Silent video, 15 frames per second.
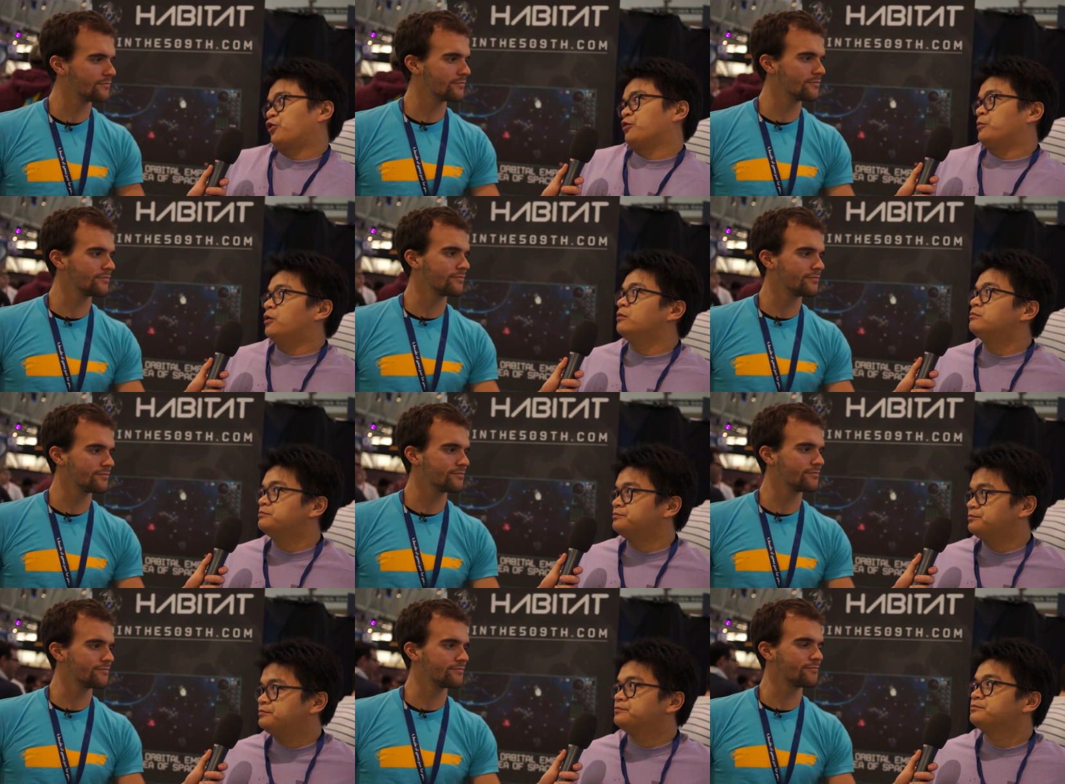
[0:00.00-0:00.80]
Speaker 1: Kerbal.
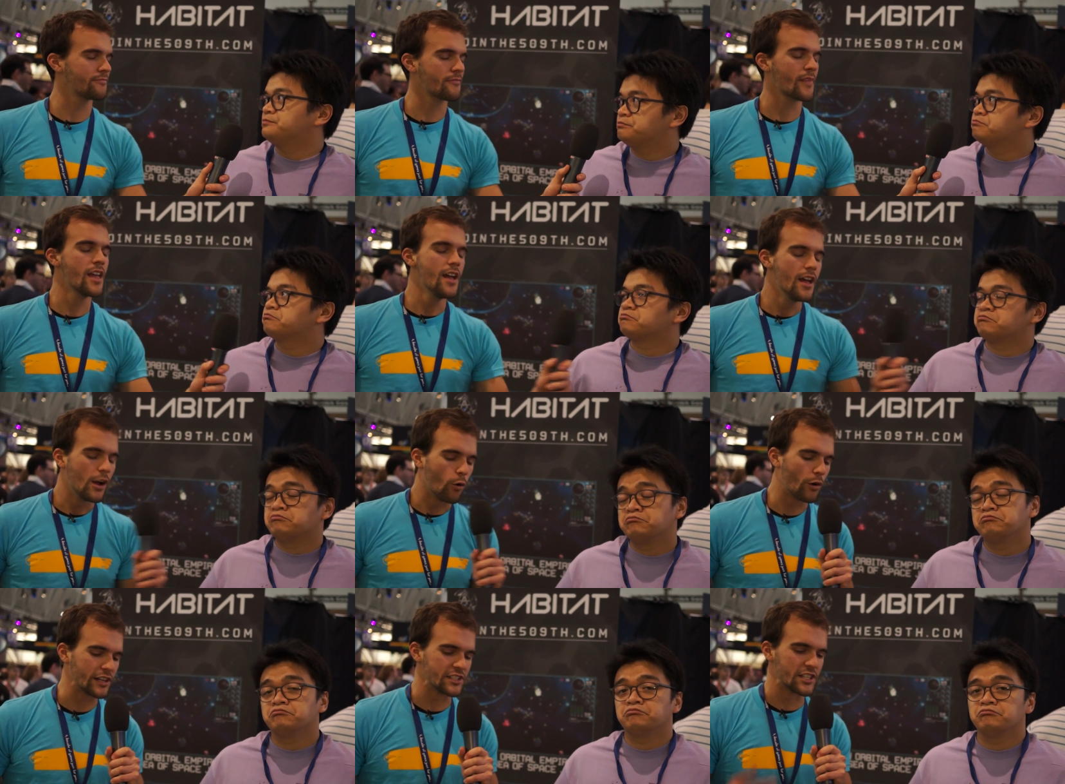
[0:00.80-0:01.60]

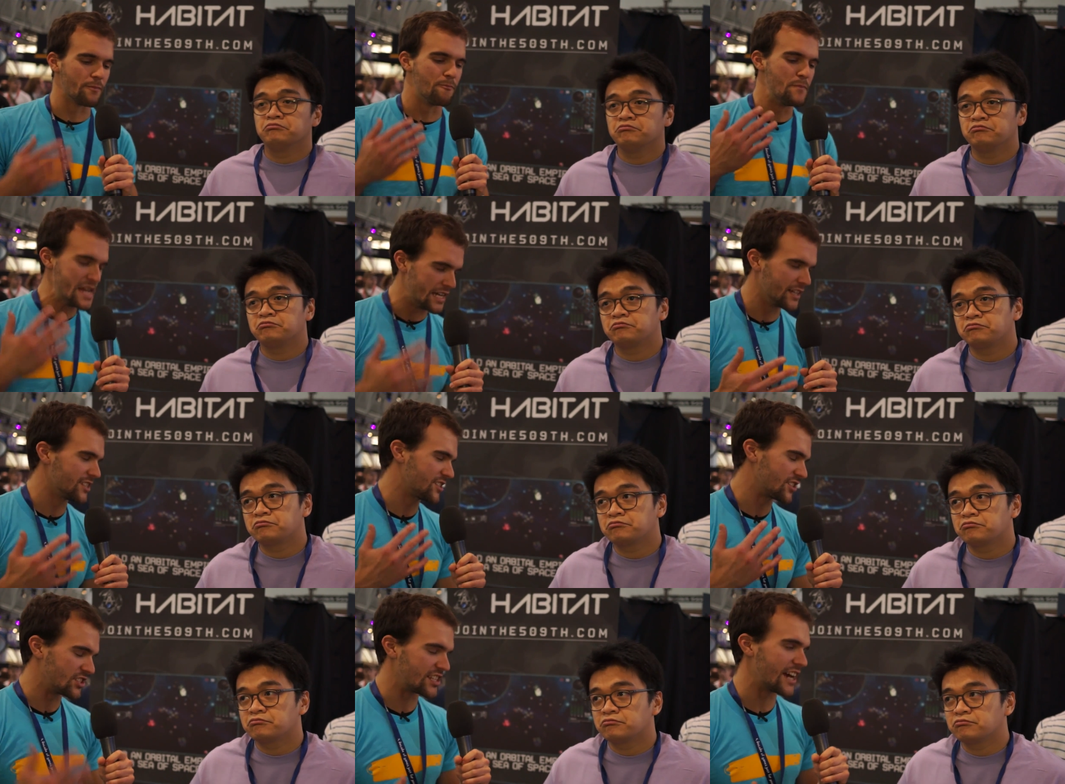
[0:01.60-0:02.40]
Speaker 2: What is the
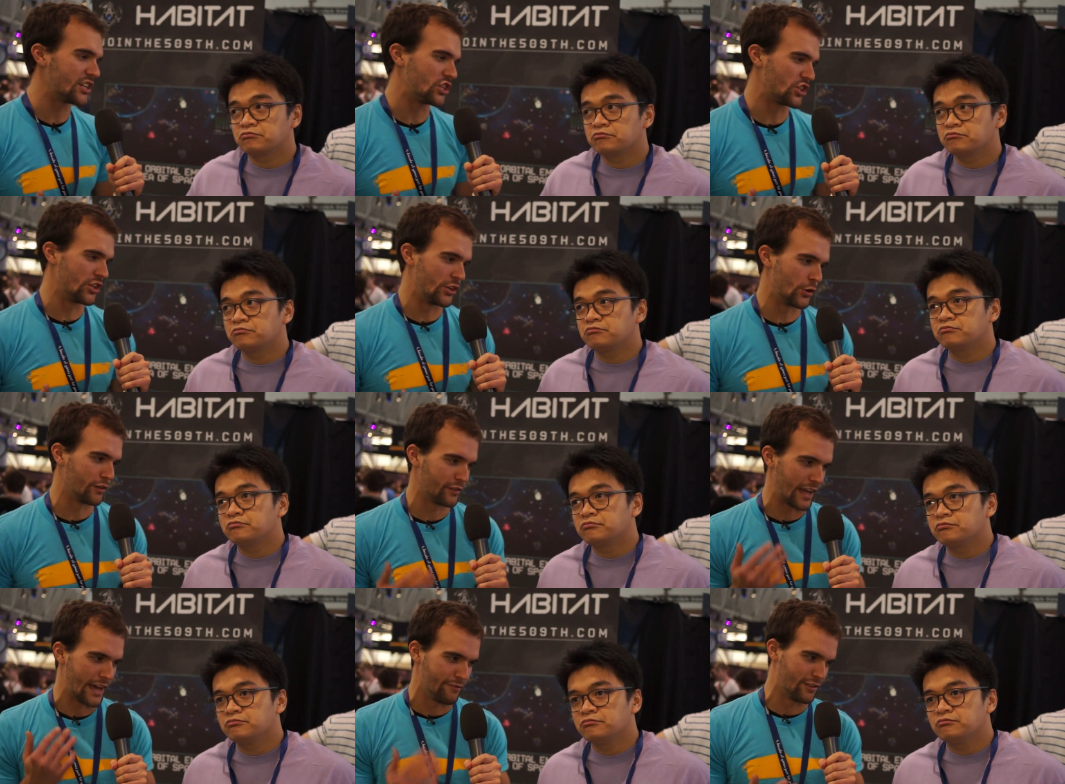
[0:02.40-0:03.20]
biggest station you have
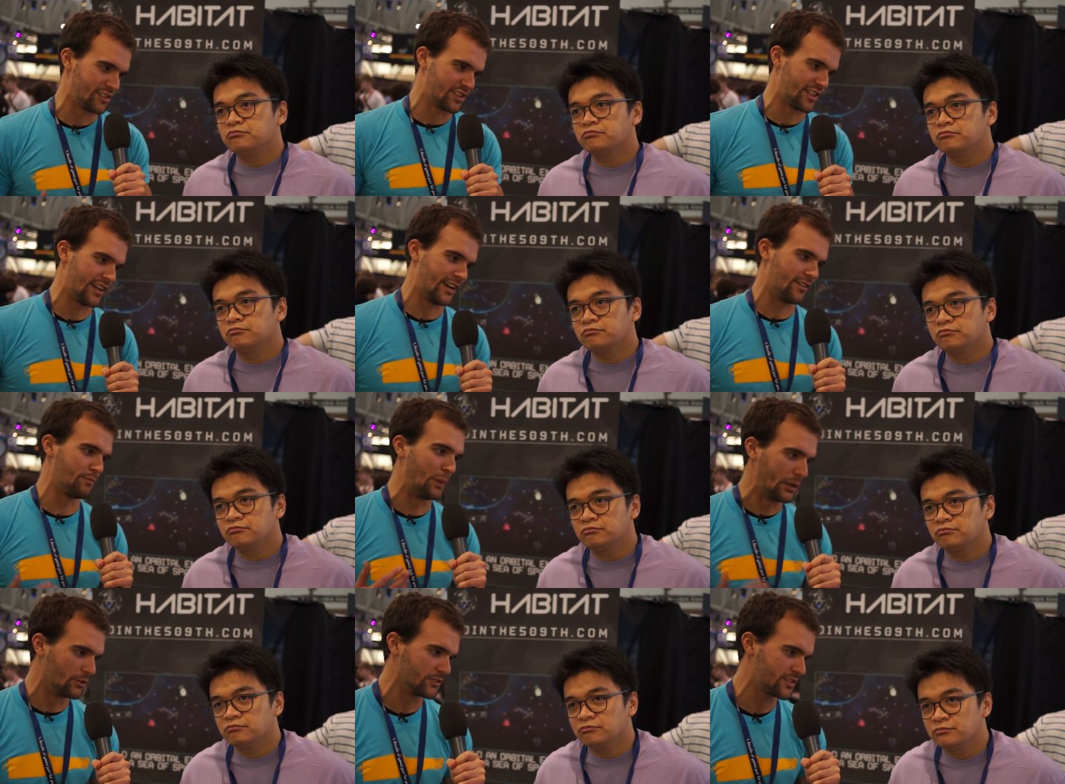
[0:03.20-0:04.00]
ever seen
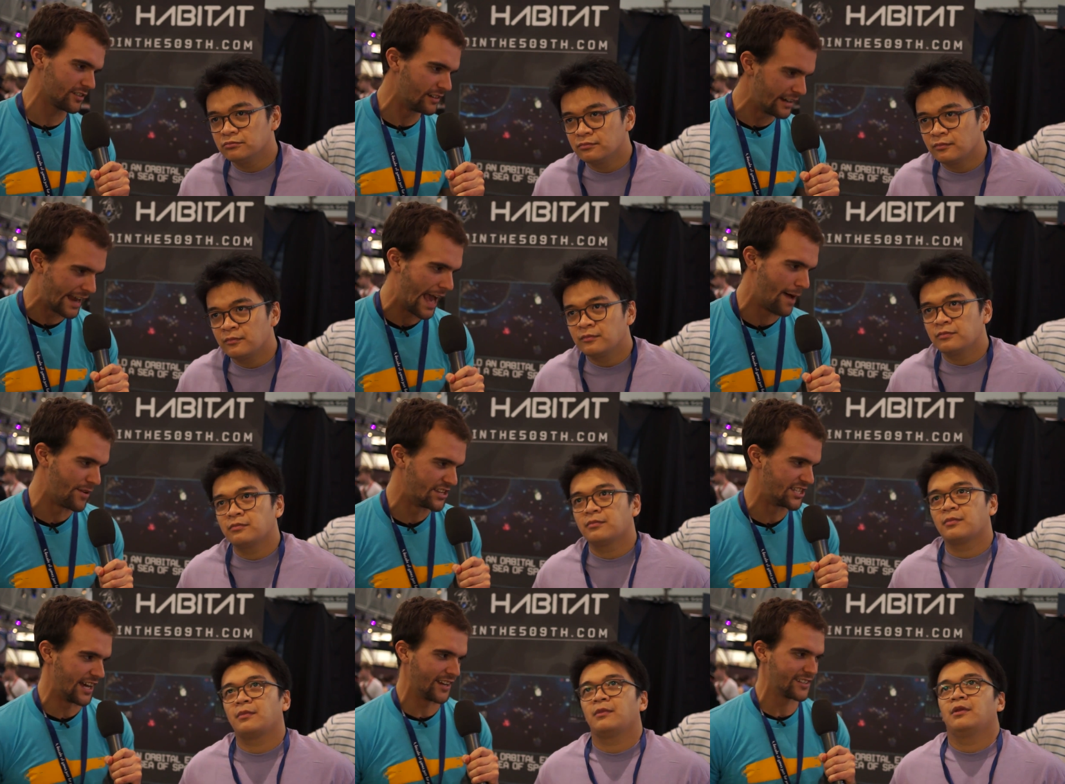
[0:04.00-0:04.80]
built in
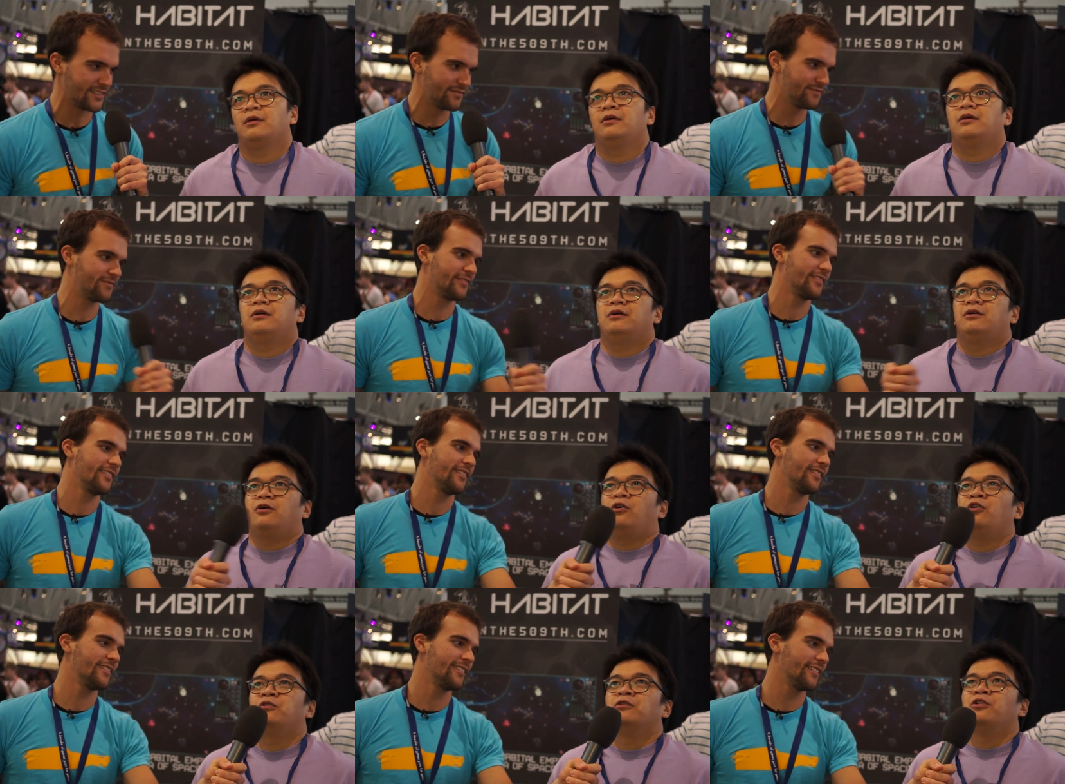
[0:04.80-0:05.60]
Habitat?
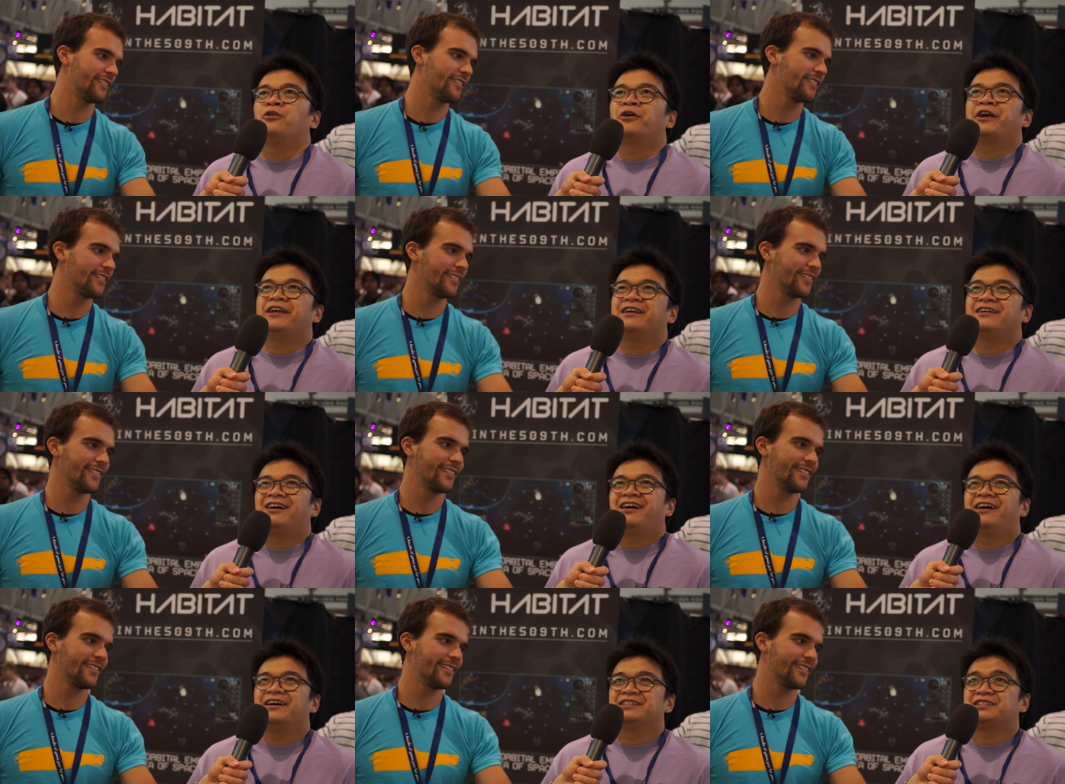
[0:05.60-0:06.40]
Speaker 1: Oh lordy,
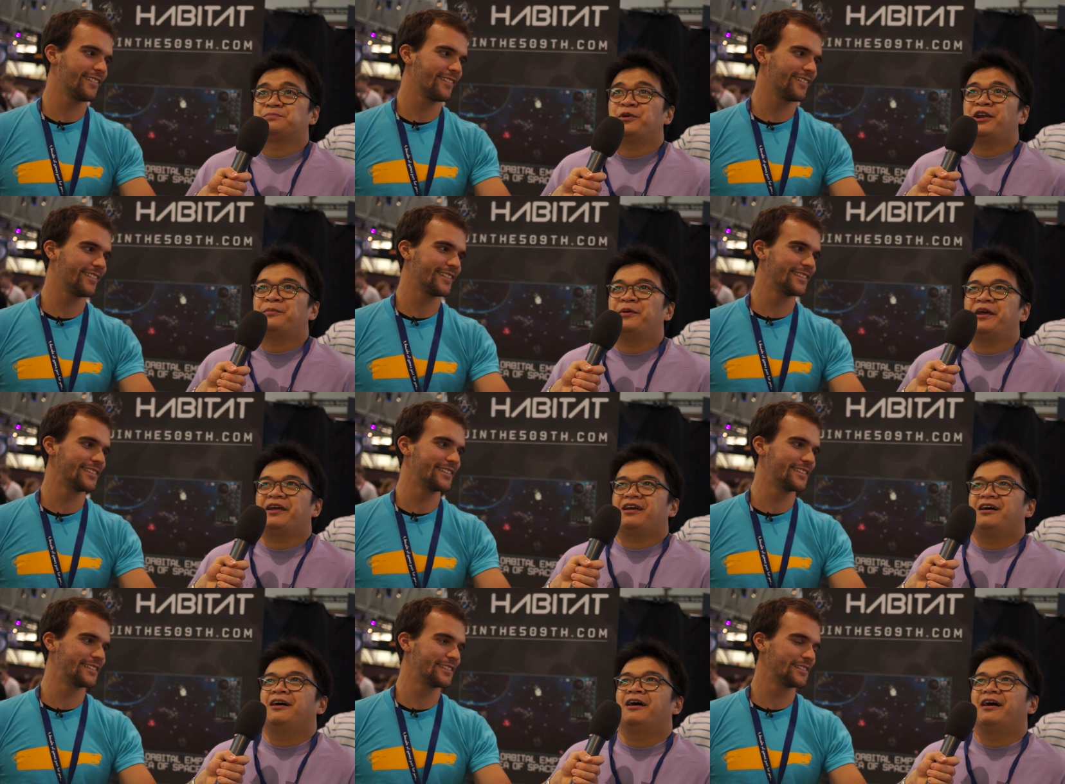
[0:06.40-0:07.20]
uh, it's pretty big.
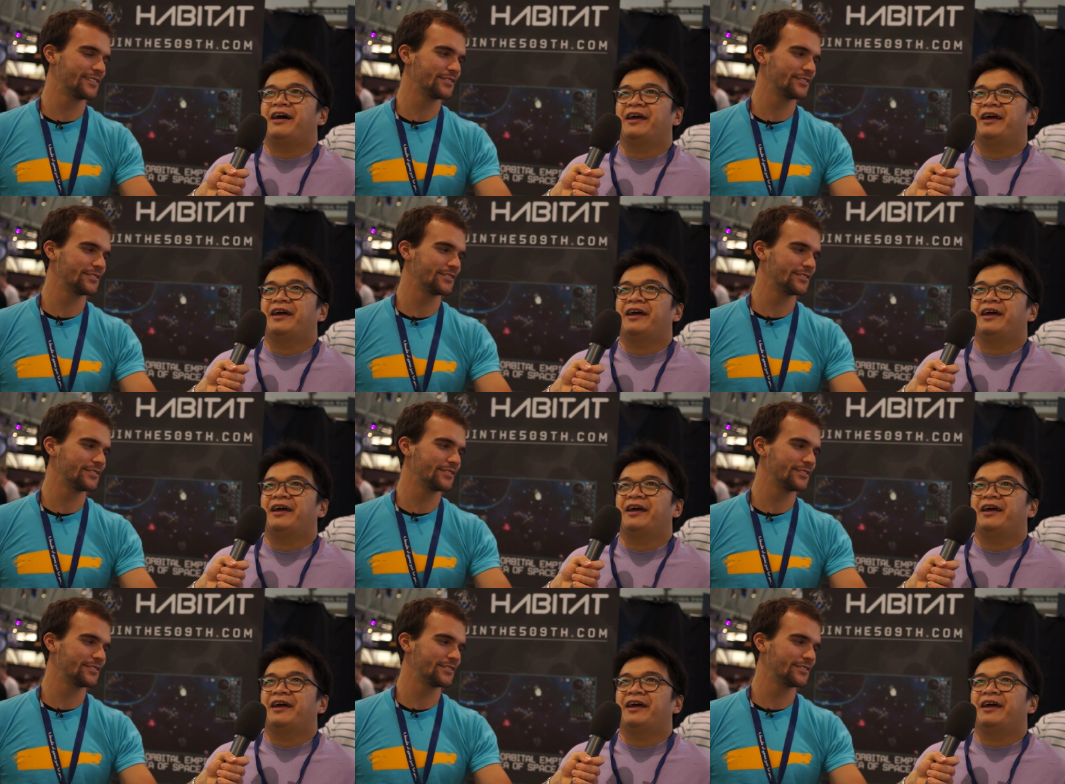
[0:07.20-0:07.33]
Uh,